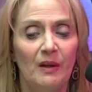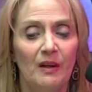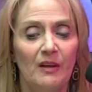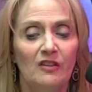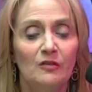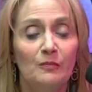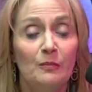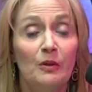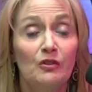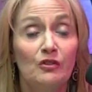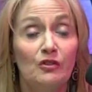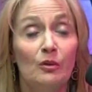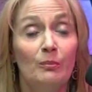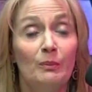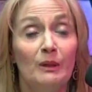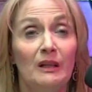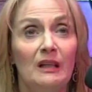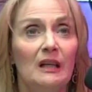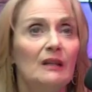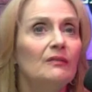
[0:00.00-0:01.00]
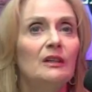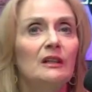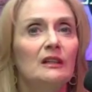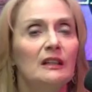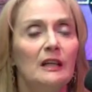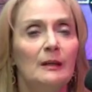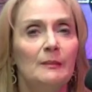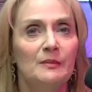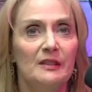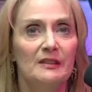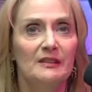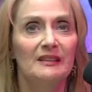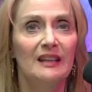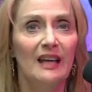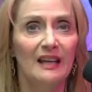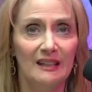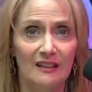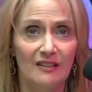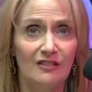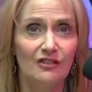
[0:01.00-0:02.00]
spiritual meaning of eclipse it's
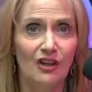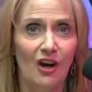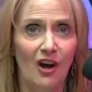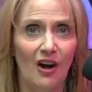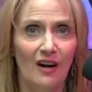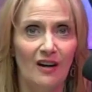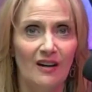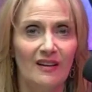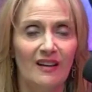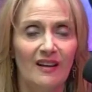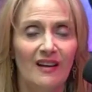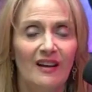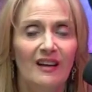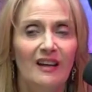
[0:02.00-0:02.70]
light and dark.